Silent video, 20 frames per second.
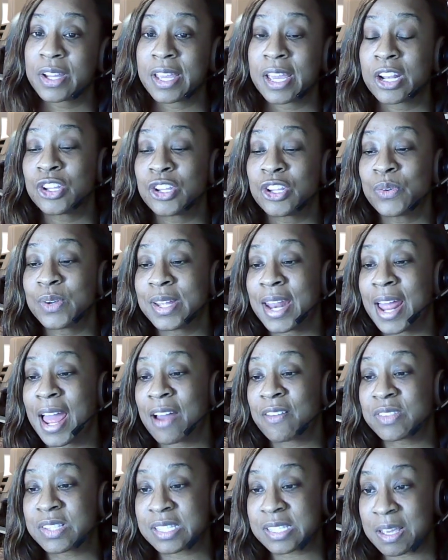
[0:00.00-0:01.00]
You can have
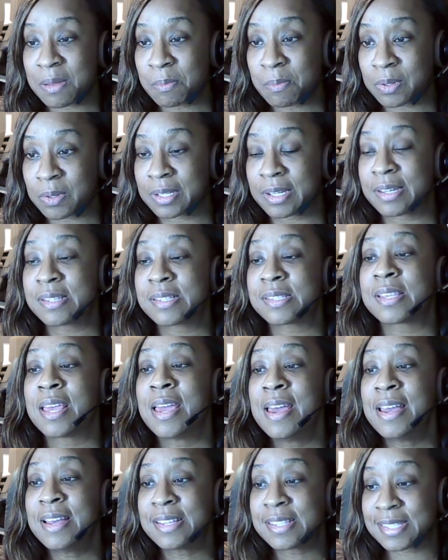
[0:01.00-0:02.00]
templates
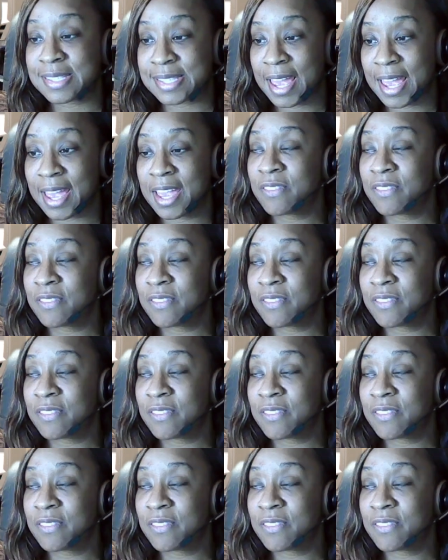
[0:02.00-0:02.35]
saved